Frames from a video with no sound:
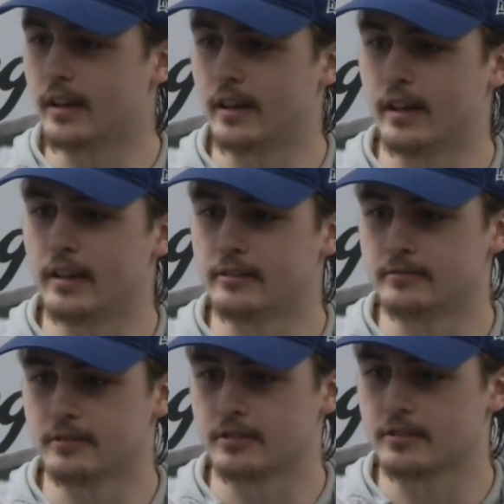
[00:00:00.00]
and
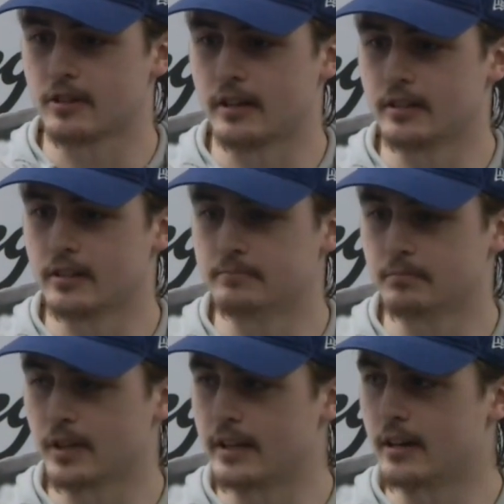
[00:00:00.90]
just tried to
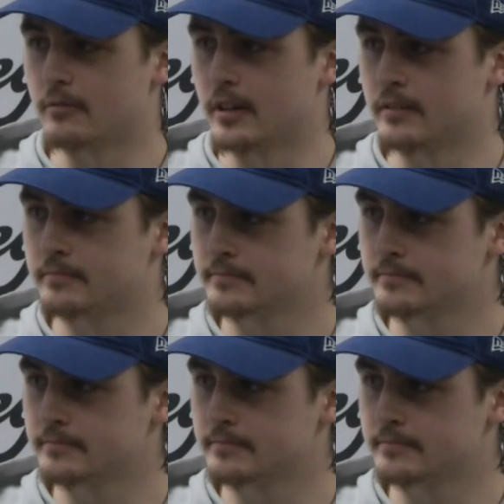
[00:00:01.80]
play that way.